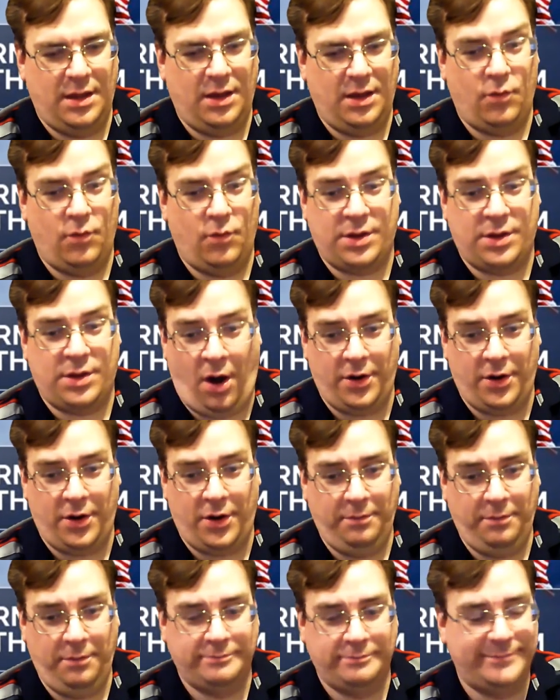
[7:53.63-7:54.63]

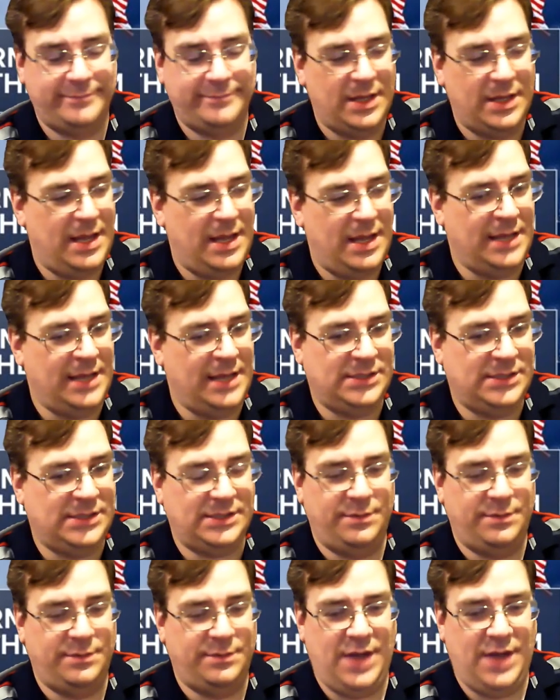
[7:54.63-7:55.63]
Carter. He sits
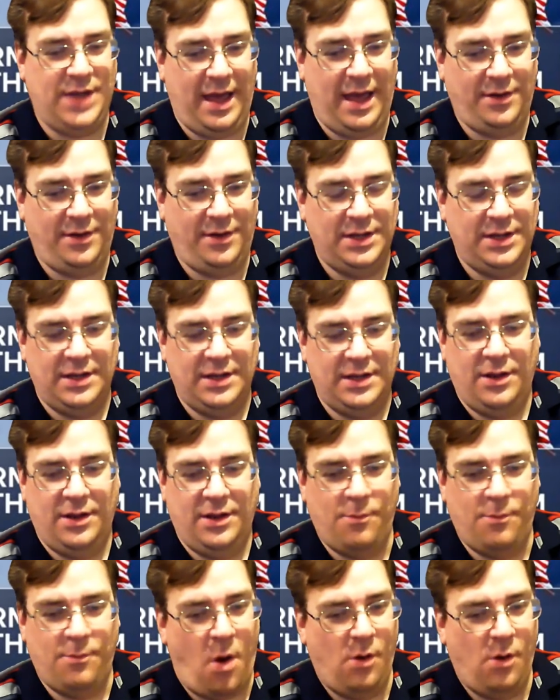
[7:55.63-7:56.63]
them down,
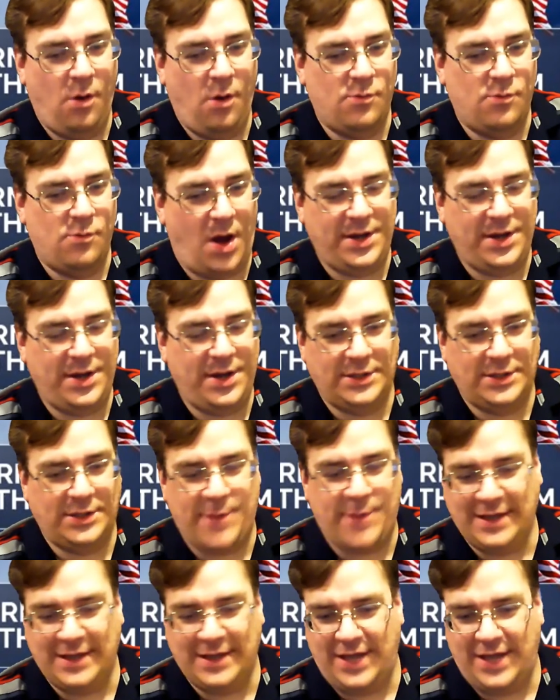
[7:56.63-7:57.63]
and Mondale
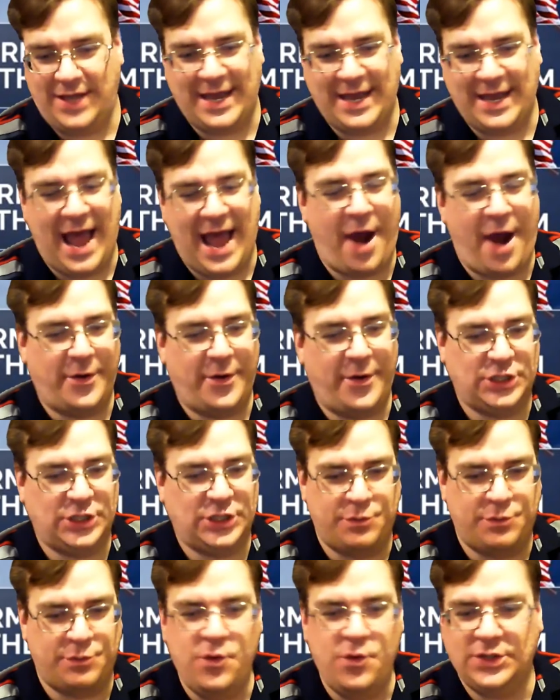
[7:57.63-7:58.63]
spends like an hour
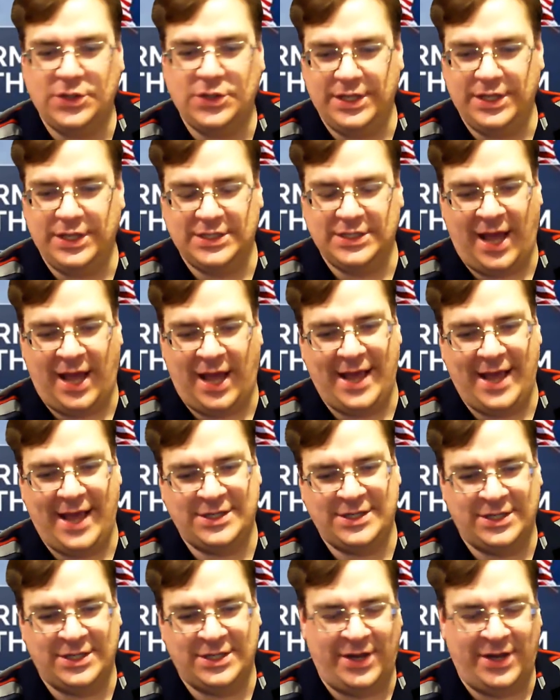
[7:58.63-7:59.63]
schmoozing these guys,
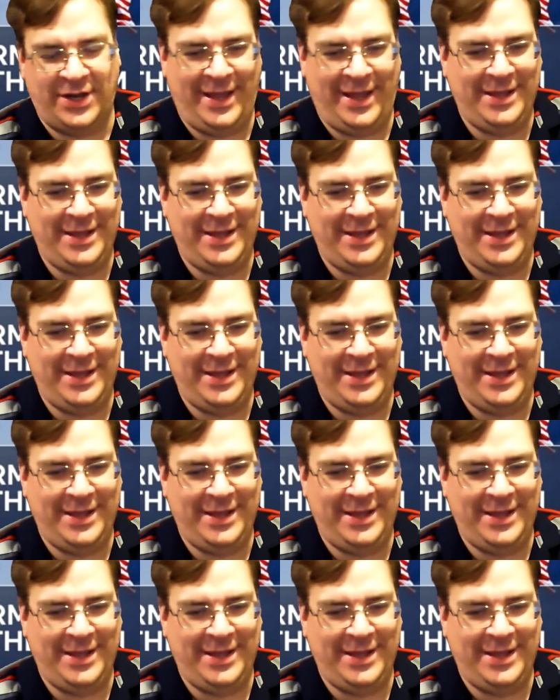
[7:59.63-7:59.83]
just like,